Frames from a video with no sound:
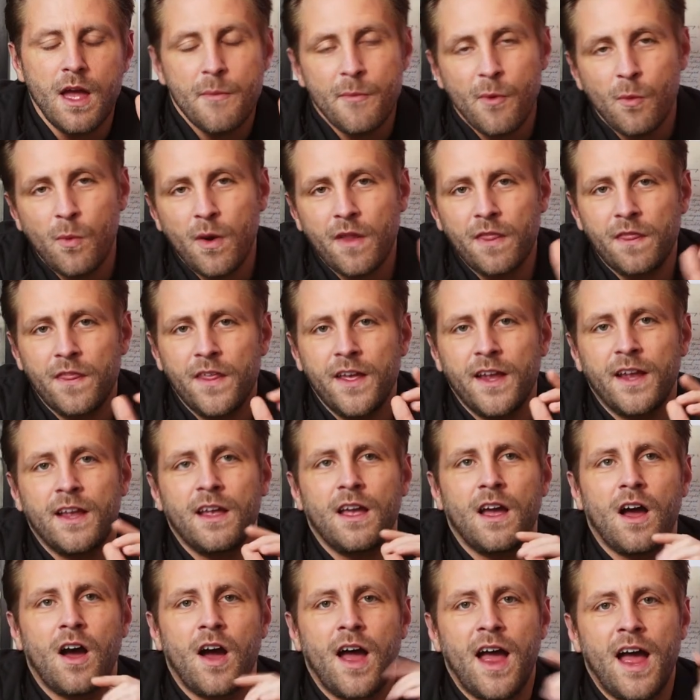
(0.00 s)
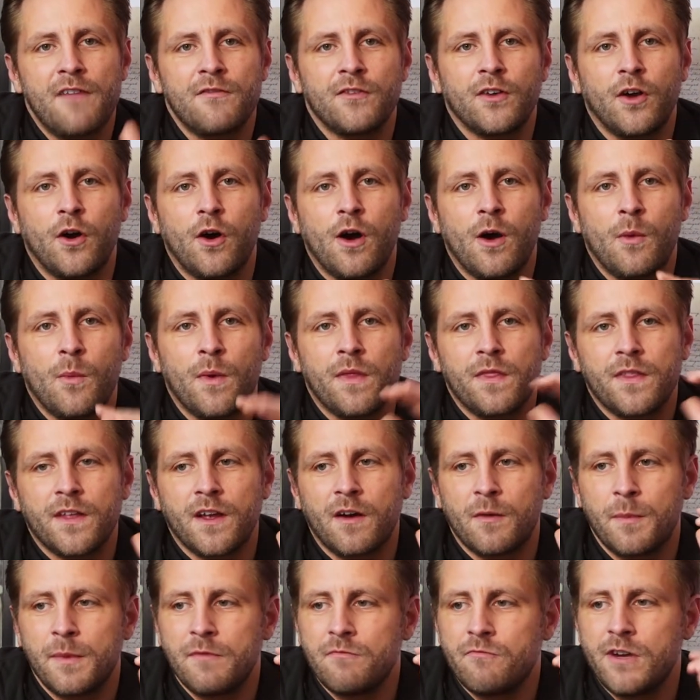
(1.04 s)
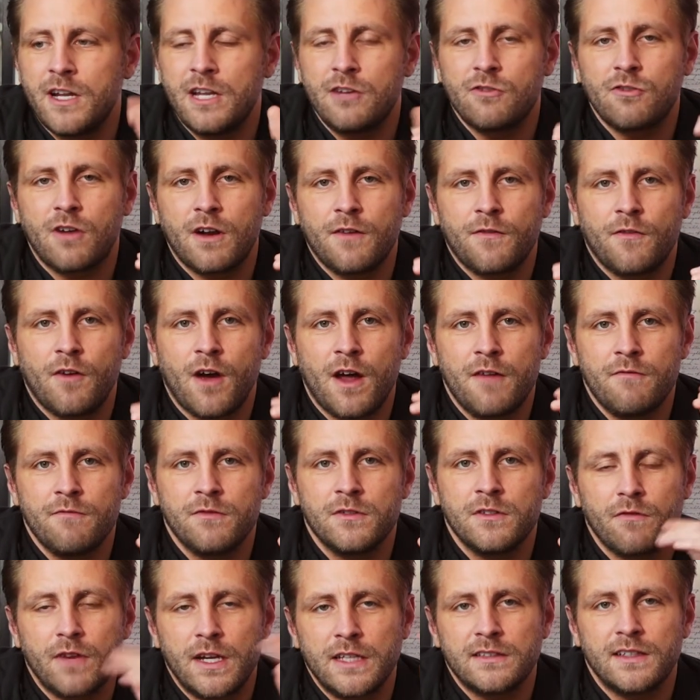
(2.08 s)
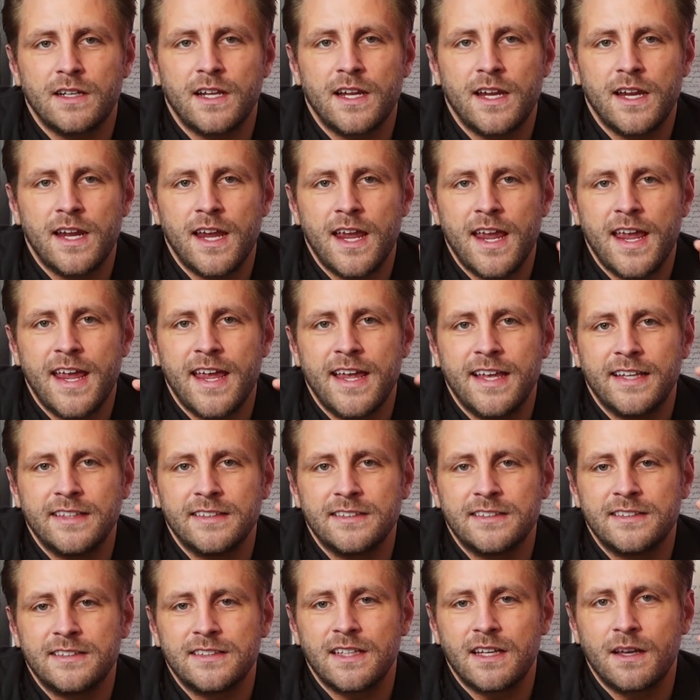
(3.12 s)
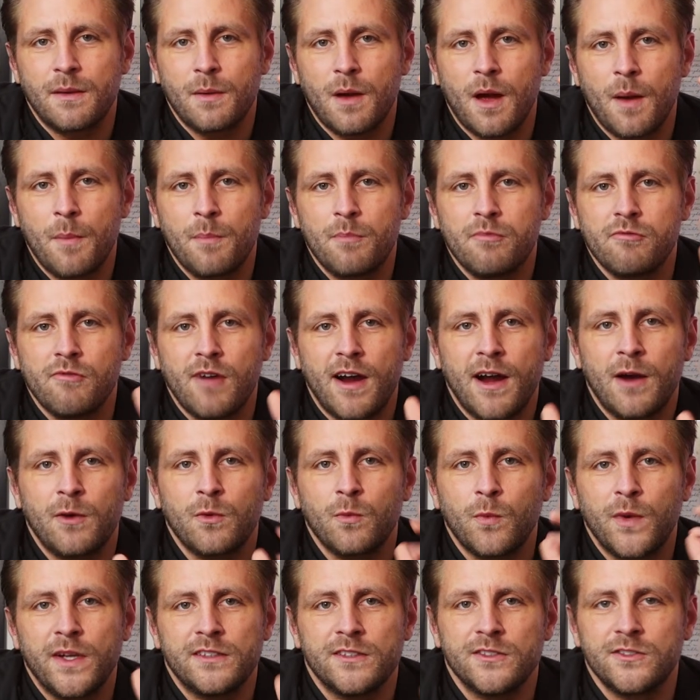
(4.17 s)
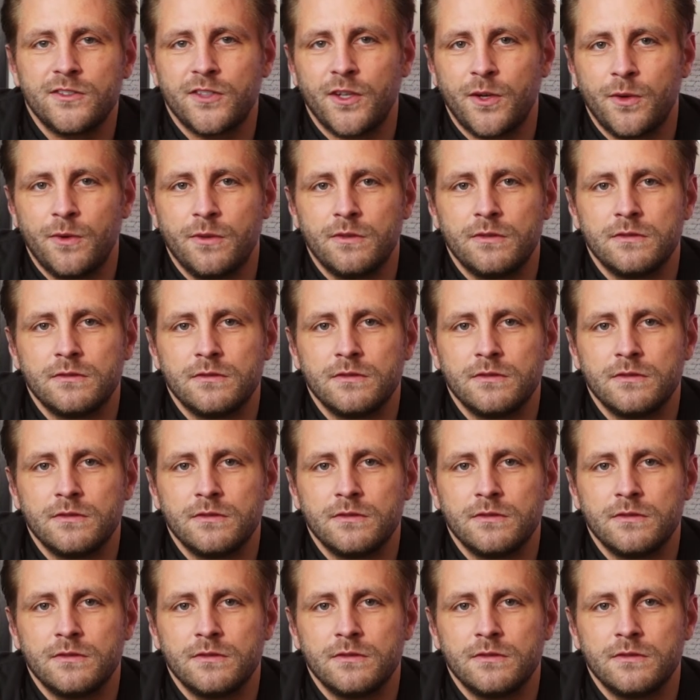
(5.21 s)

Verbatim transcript: But one thing I haven't got, and one thing I've been really trying to find recently is a brown winter suit.